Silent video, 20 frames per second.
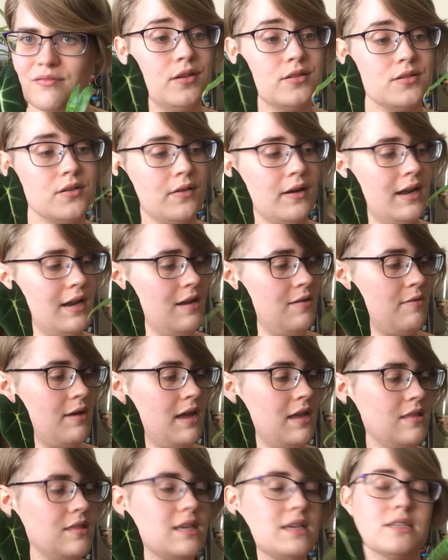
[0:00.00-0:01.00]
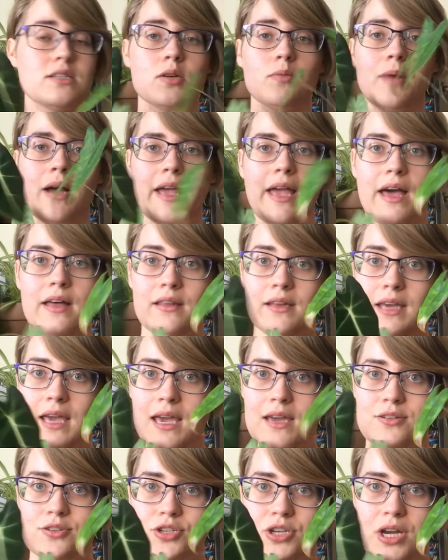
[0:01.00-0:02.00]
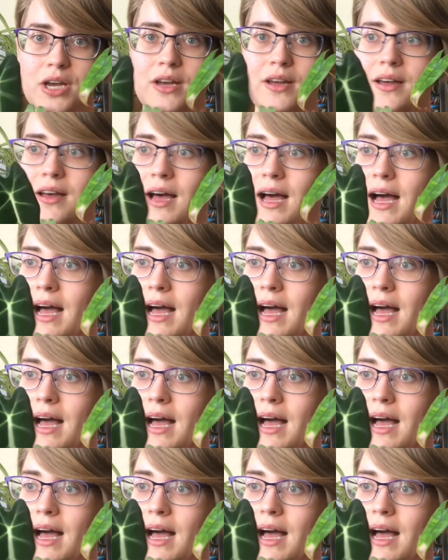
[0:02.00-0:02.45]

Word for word: So anyway, these are my Alocasia.